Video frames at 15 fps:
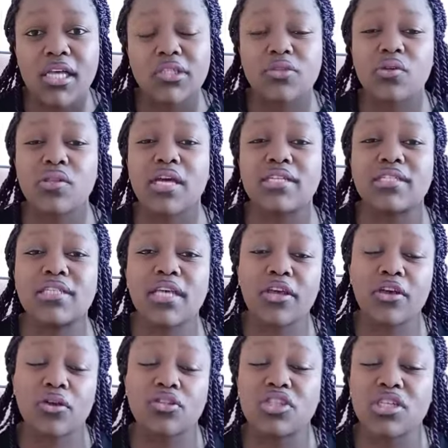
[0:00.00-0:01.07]
so that
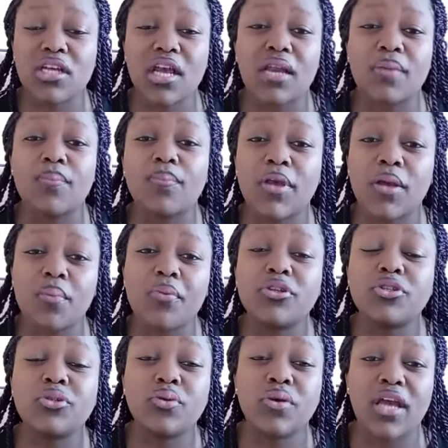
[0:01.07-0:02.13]
he or she can be
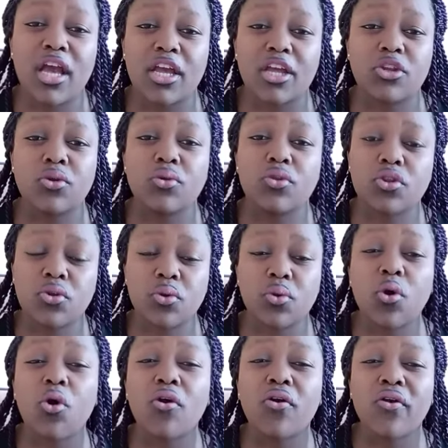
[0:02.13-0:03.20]
able to guide you through
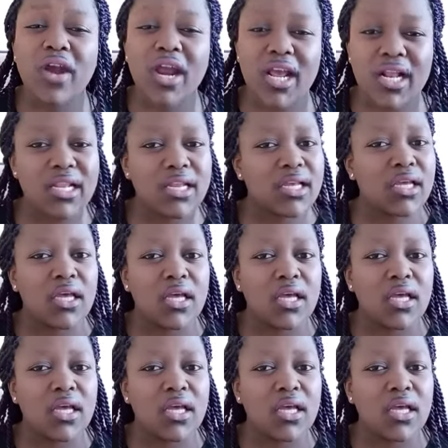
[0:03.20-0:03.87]
correctly.